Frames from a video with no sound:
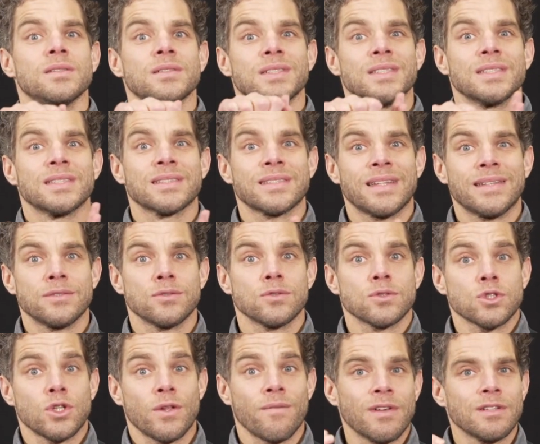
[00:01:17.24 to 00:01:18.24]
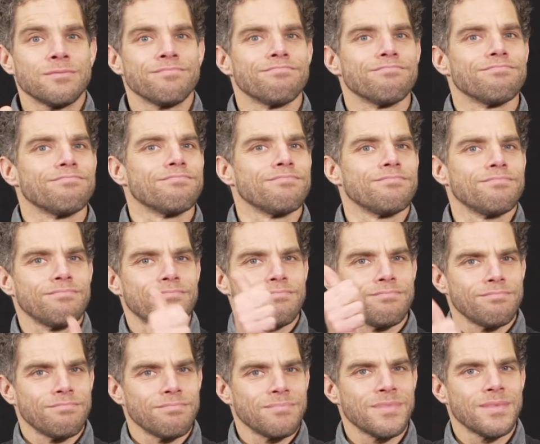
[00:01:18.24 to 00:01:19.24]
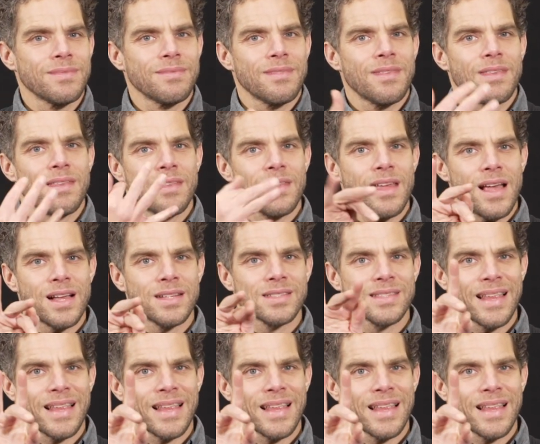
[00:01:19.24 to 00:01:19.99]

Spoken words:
State Services was created in 1980.